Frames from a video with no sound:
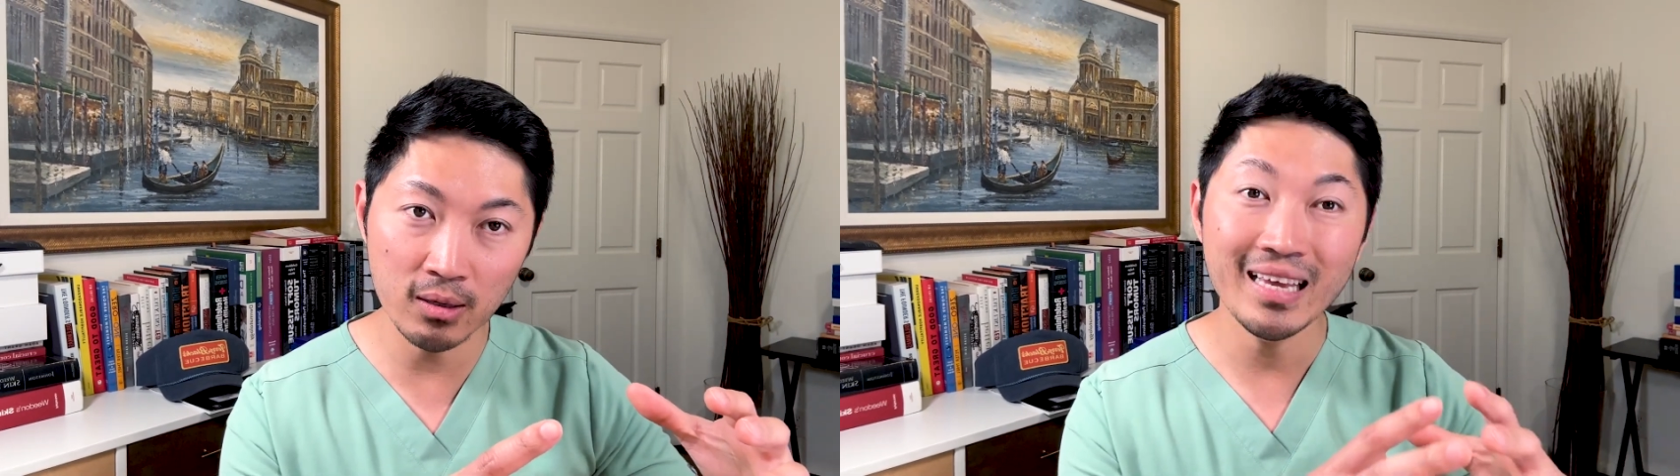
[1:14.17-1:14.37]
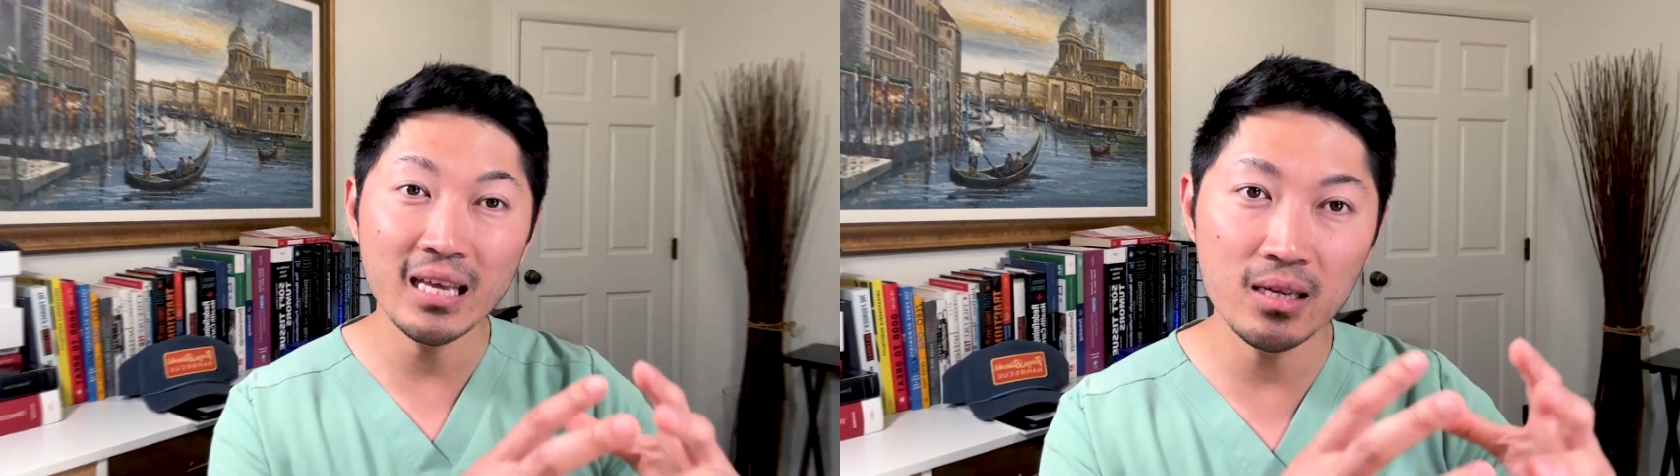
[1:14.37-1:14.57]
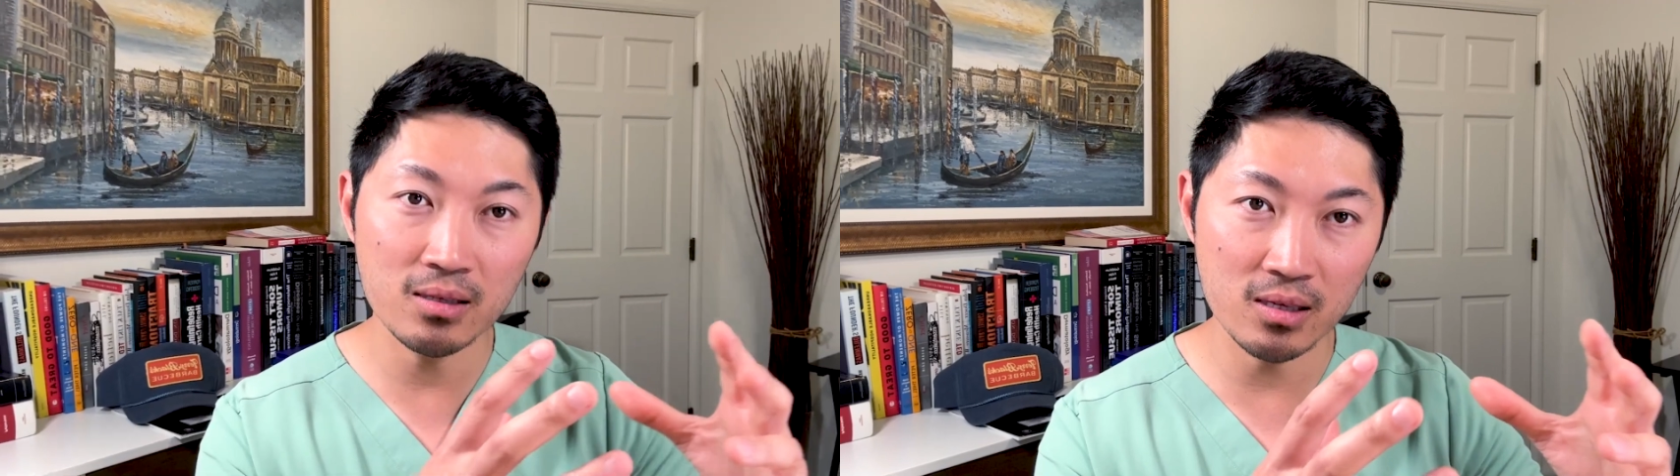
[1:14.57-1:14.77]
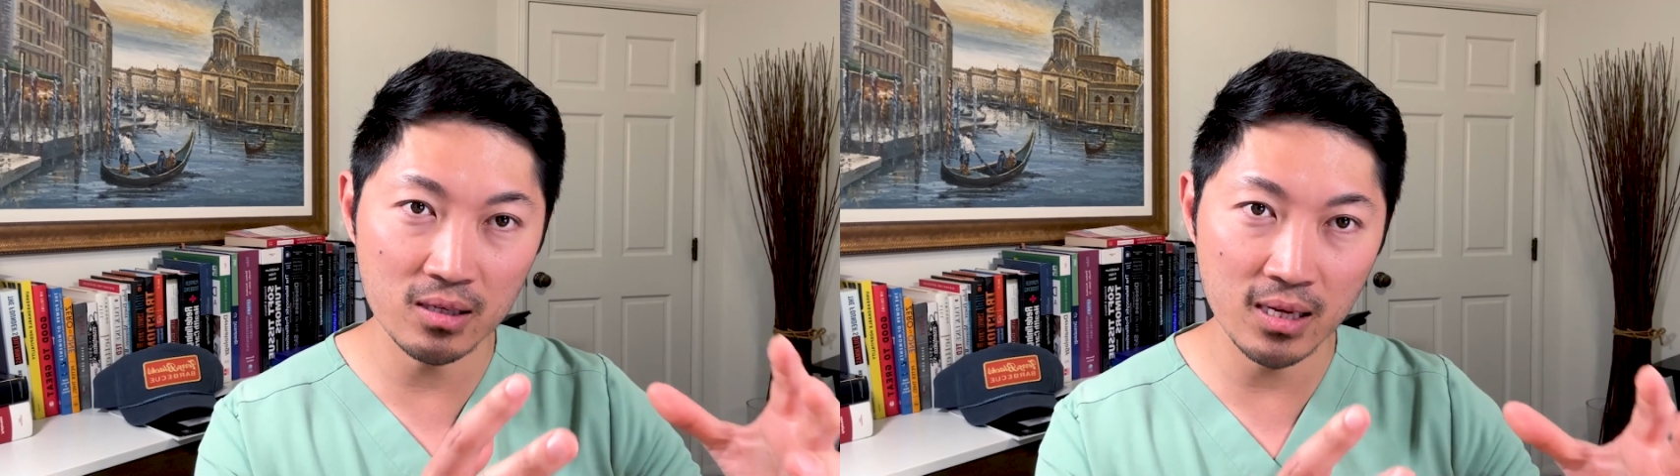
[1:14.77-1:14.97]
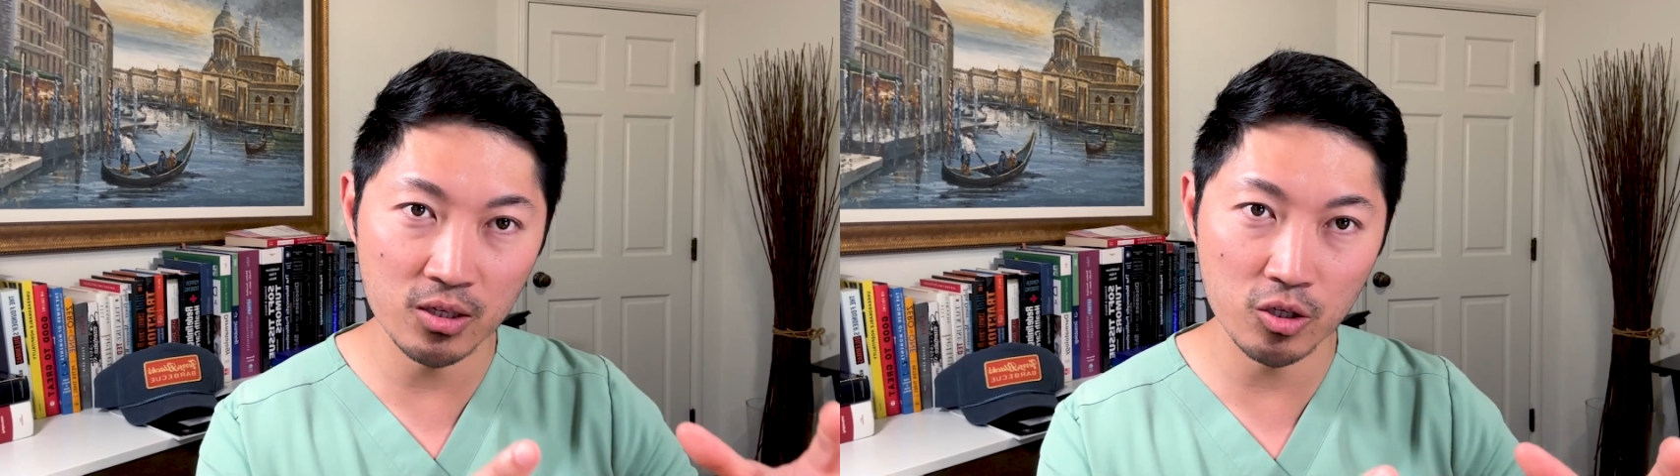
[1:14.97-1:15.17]
heats the
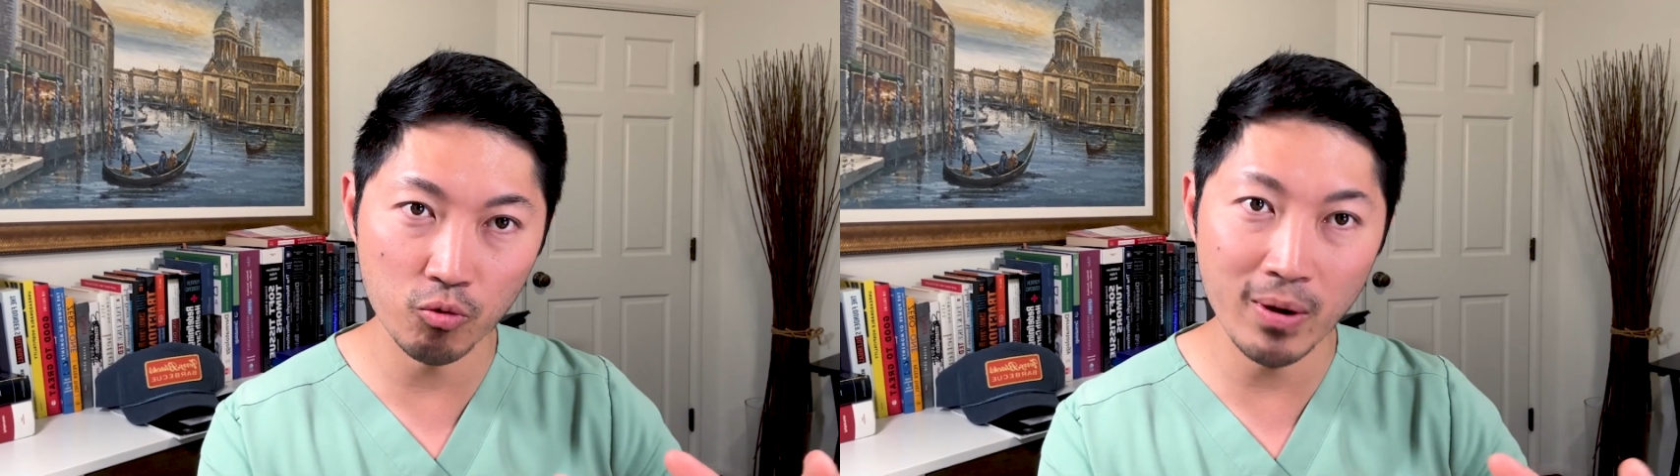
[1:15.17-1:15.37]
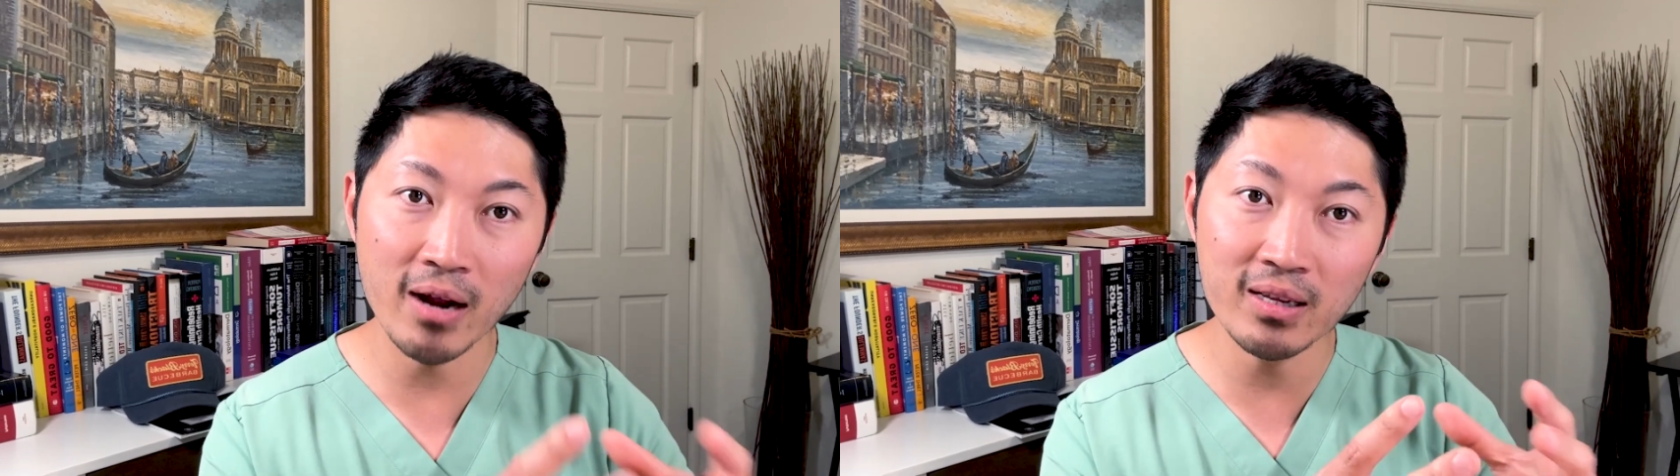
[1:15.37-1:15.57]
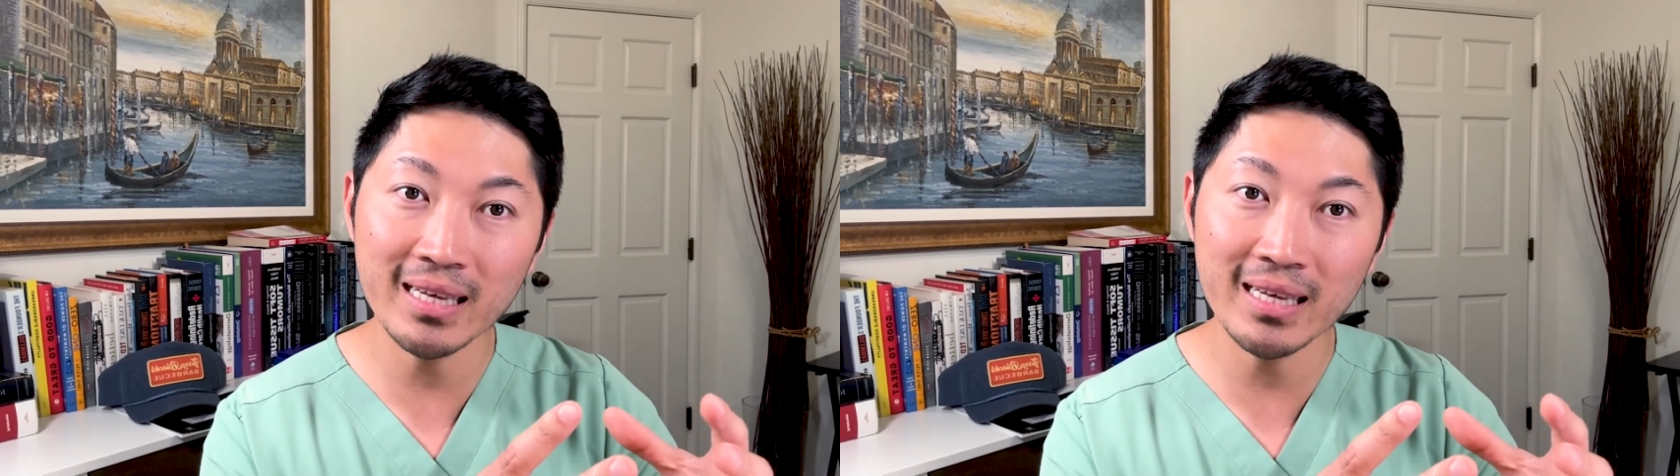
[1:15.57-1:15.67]
skin surrounding